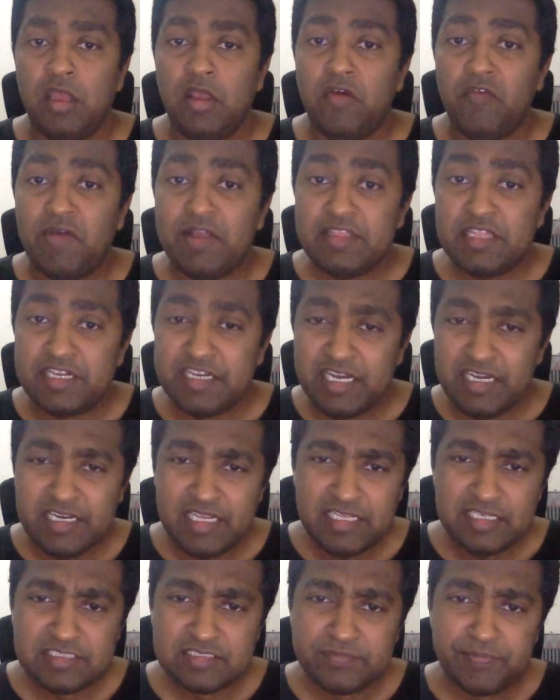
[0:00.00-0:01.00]
While the
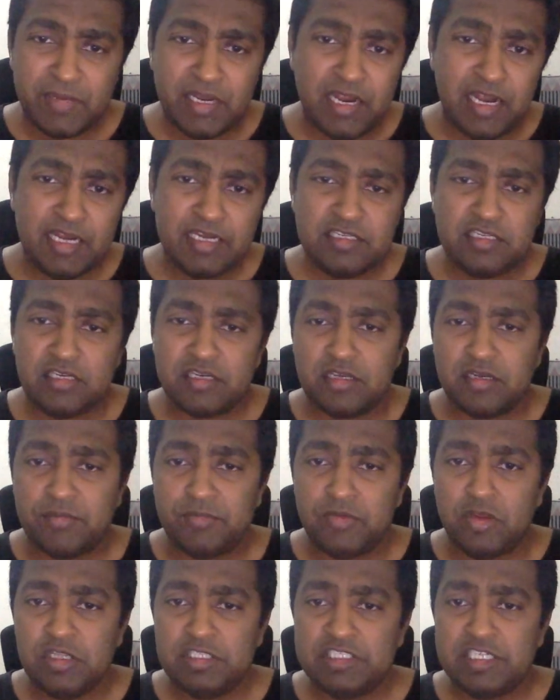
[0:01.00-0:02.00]
details behind the
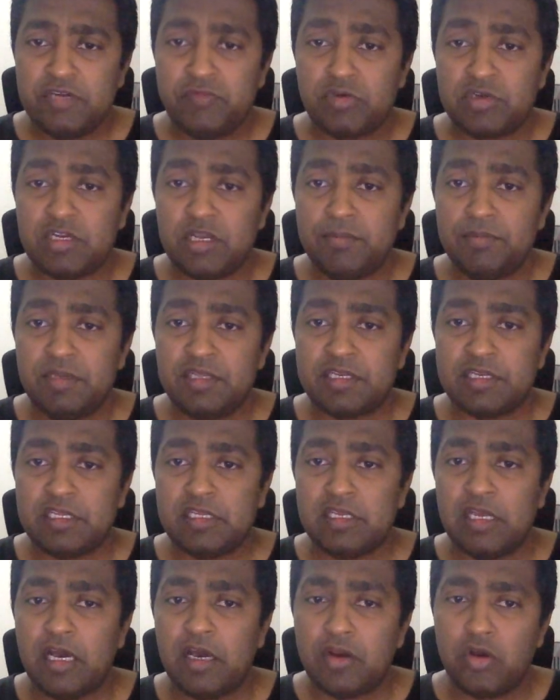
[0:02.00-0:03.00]
terminology and
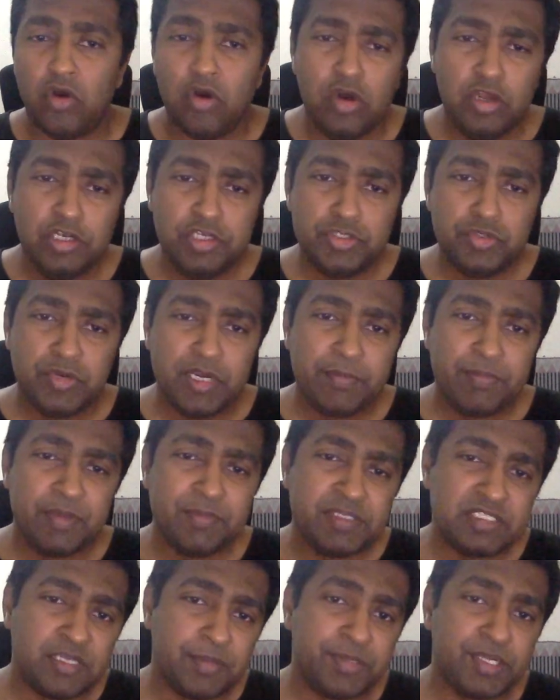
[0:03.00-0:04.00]
vocabulary are all new and maybe
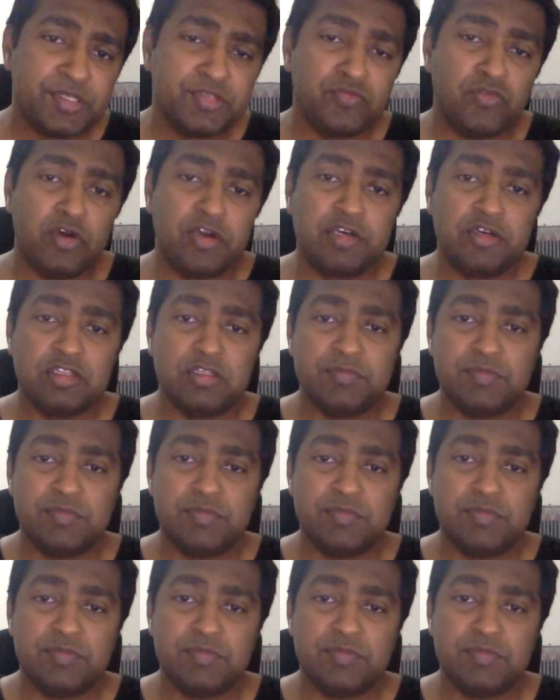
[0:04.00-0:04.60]
sometimes foreign to the